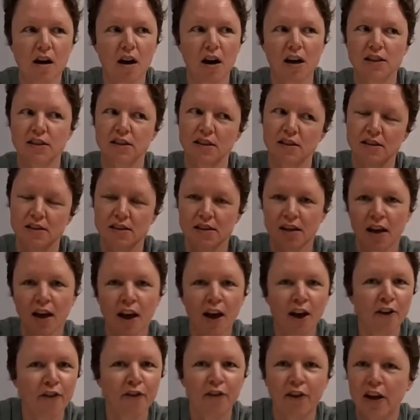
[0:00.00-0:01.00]
I just
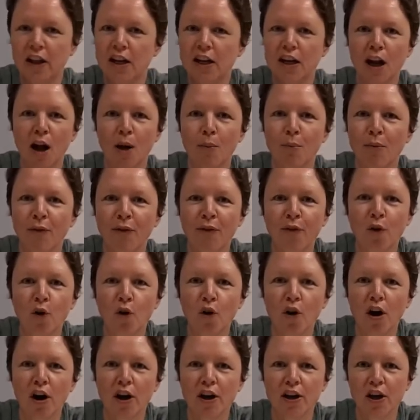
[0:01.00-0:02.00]
feed it up
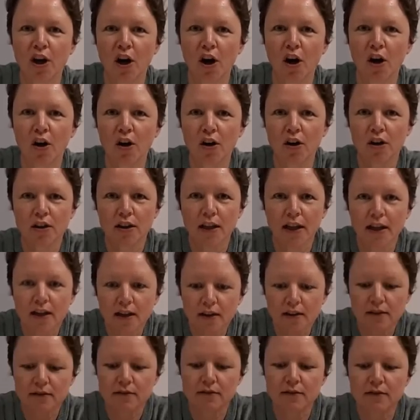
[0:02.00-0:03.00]
before I go, let
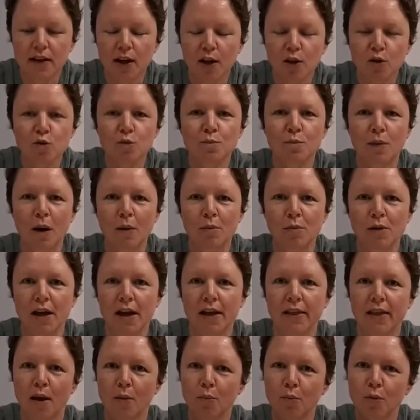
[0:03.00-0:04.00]
it get all bubbly
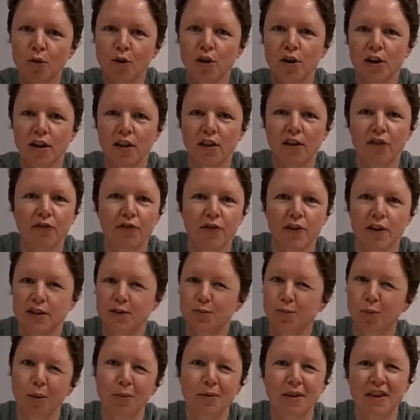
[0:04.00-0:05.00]
and then put it in the fridge
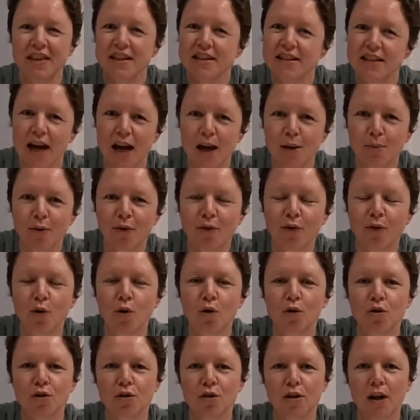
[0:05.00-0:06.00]
probably the day
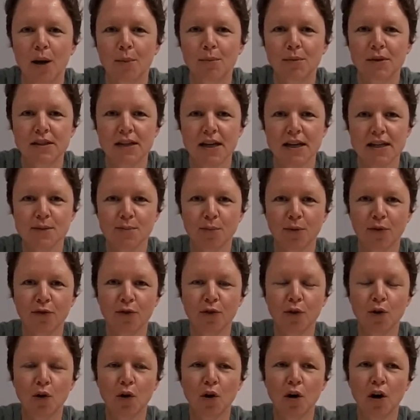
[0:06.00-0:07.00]
before or a couple of days
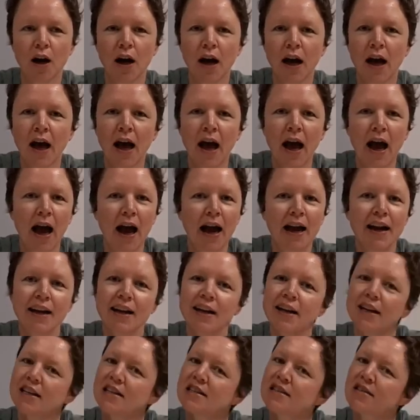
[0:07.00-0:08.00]
before, and
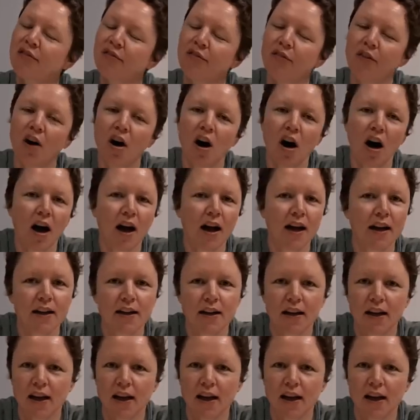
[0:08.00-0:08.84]
it is fine.